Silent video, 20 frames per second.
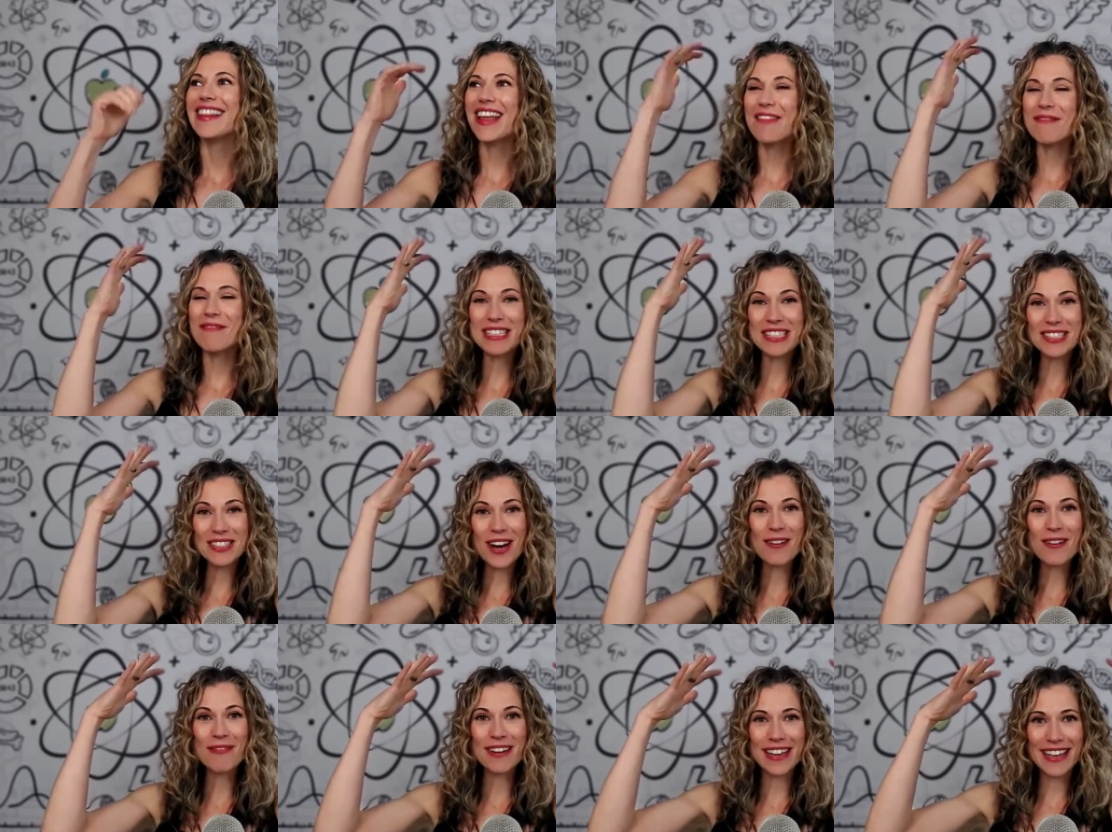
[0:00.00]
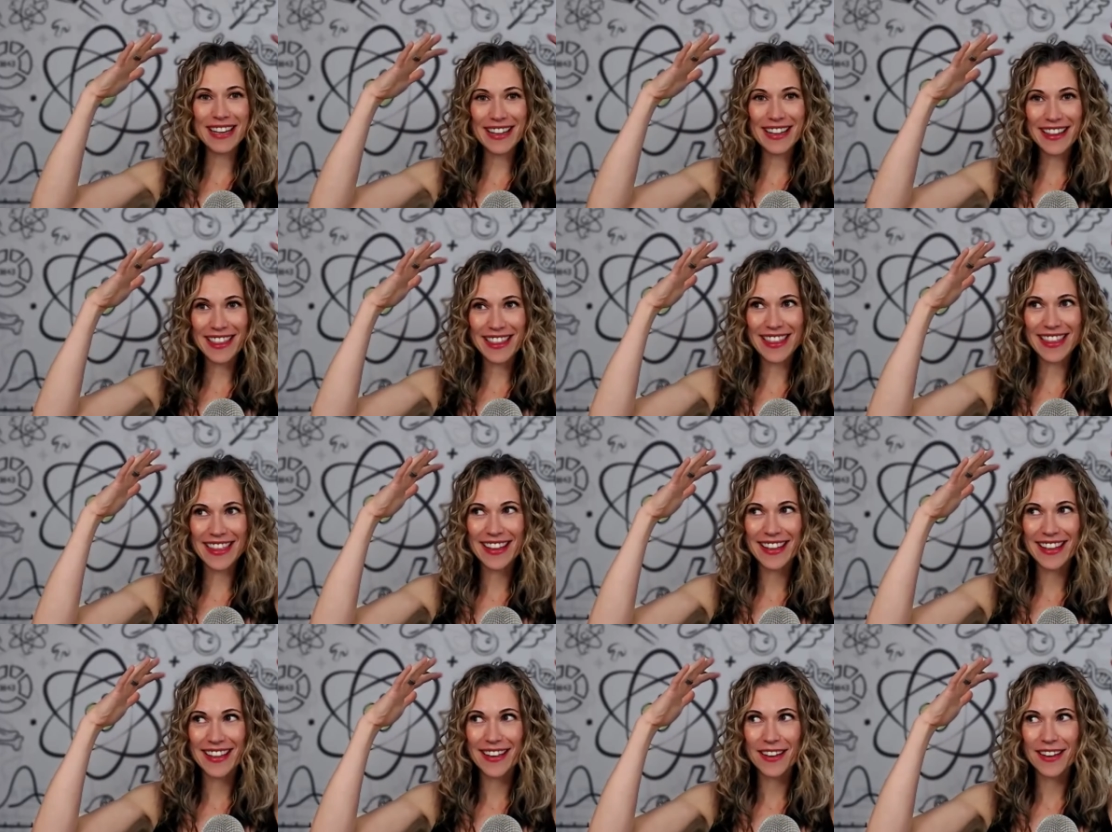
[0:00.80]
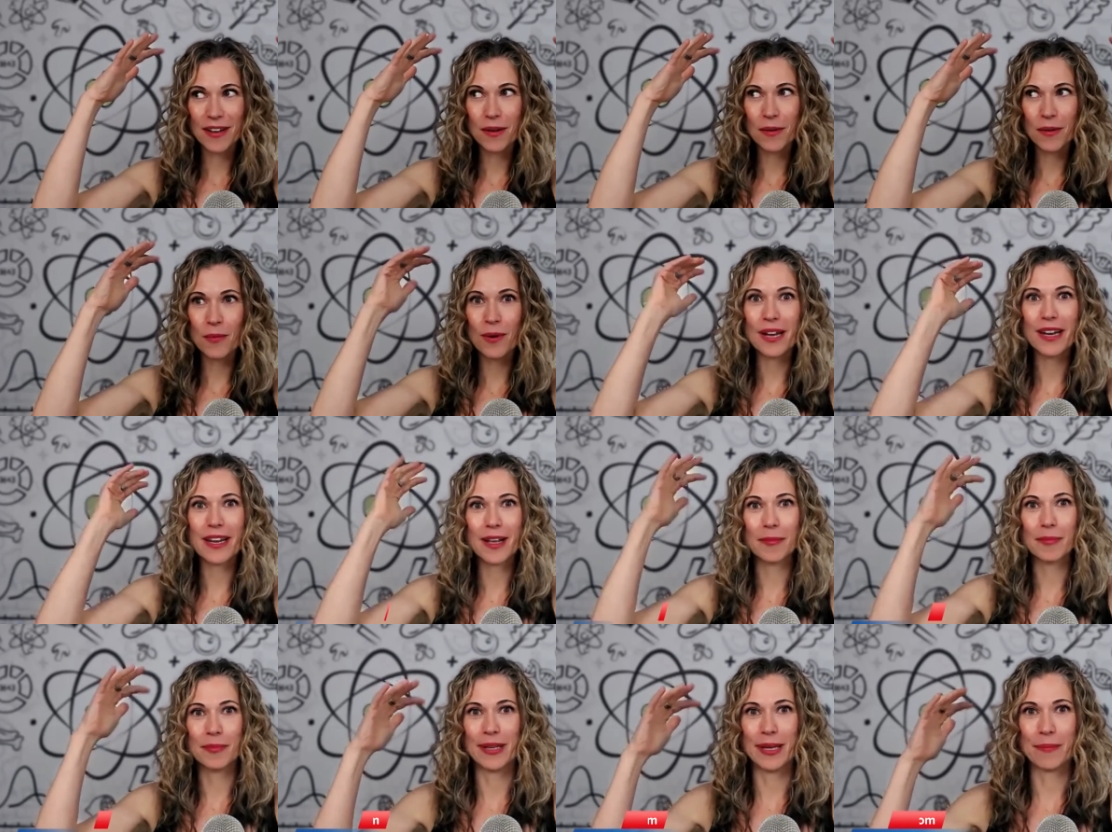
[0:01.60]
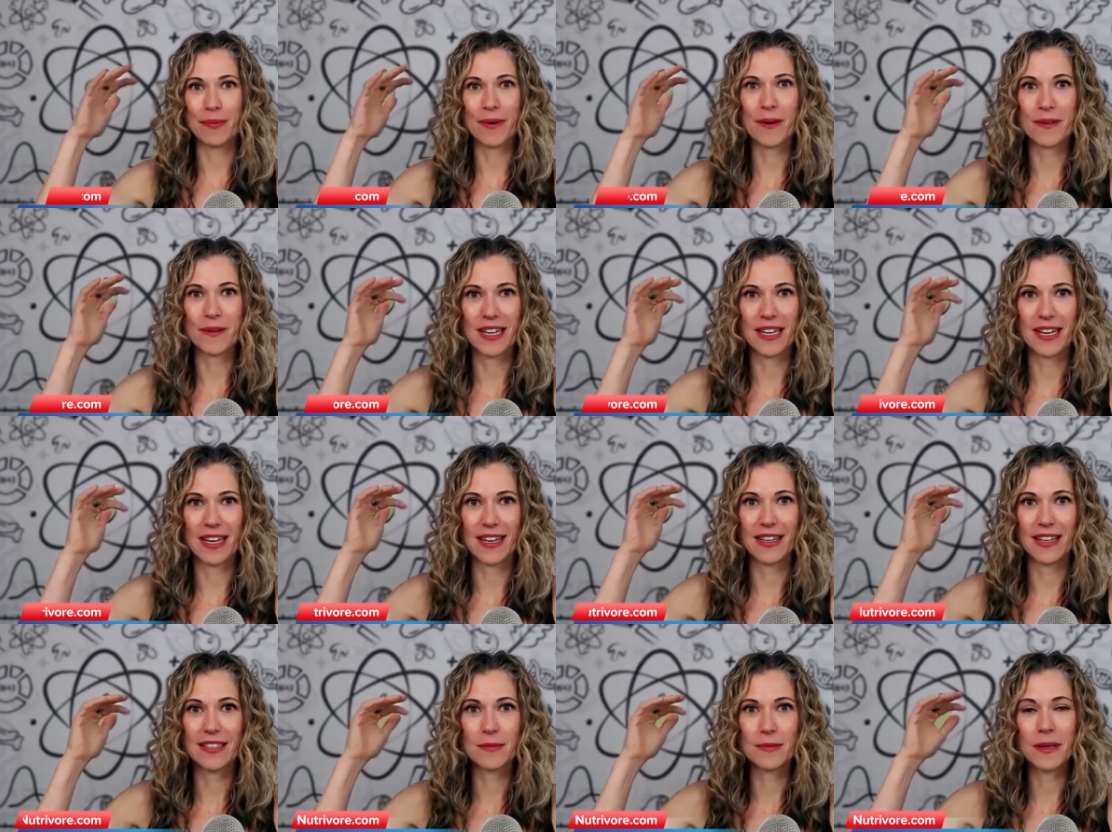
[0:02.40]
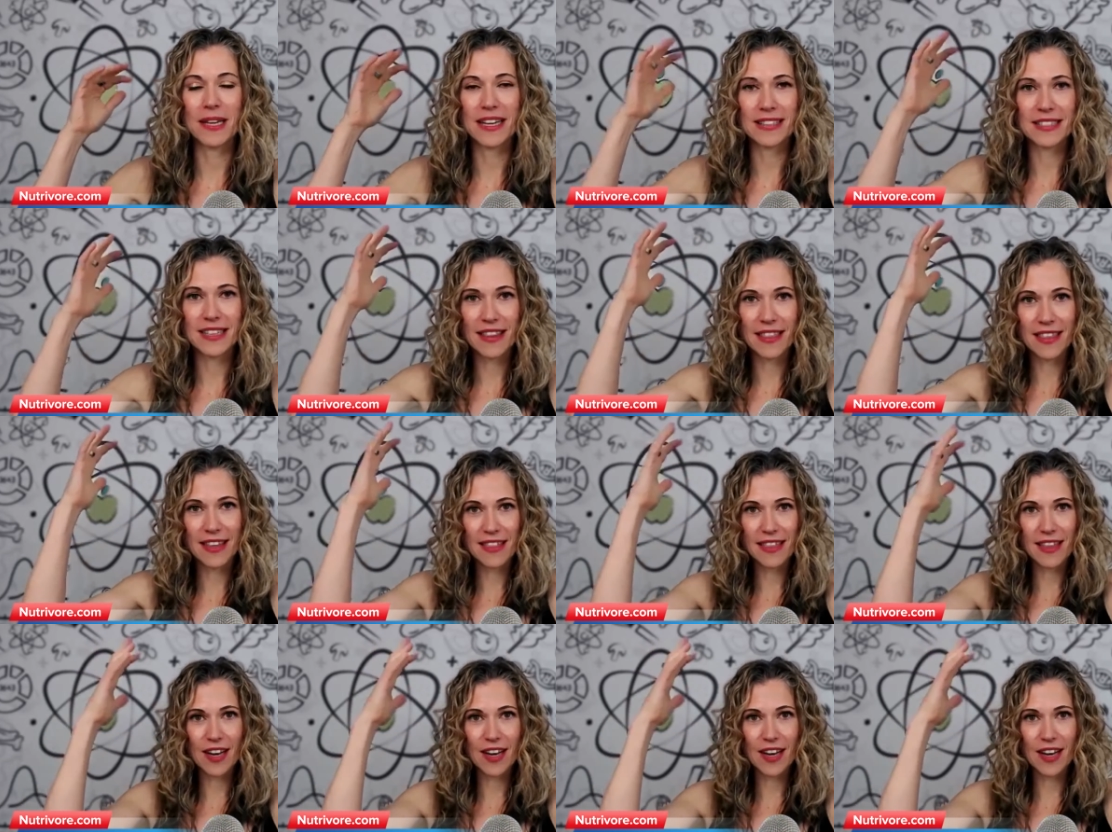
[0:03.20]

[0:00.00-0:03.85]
let me start with what a complete protein is because i think yeah.